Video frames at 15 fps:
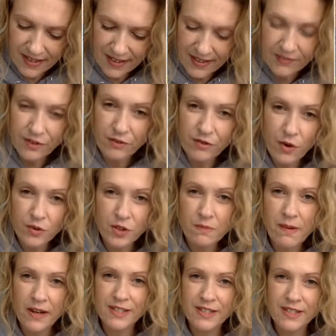And for folks who
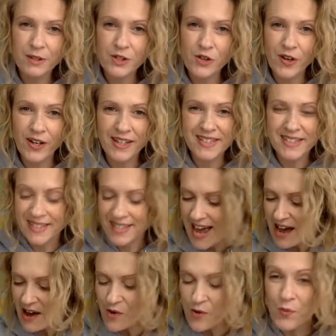might just be joining us
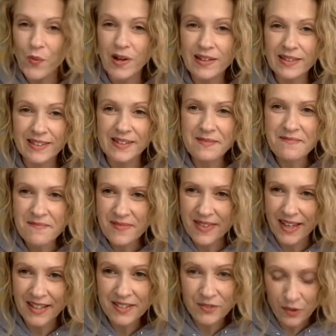now, welcome.
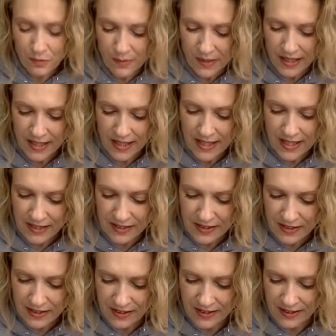Thanks for being
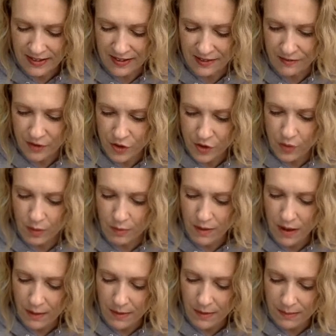here at our virtual
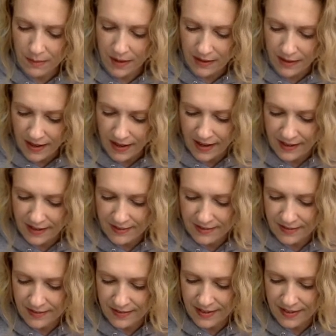pop-up art
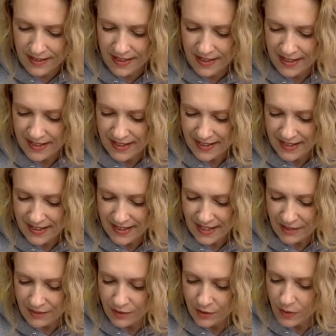hive
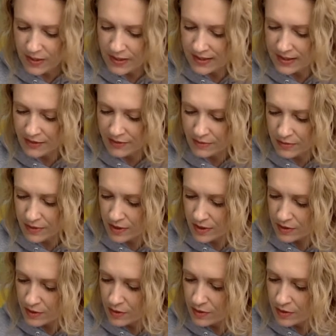every Wednesday from
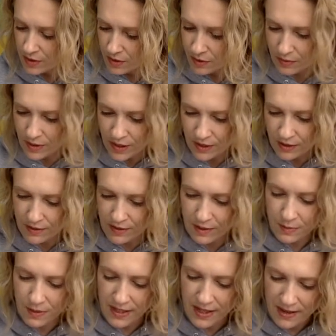two to three thirty
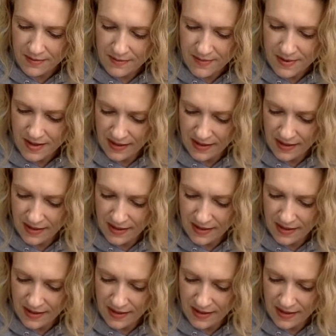p m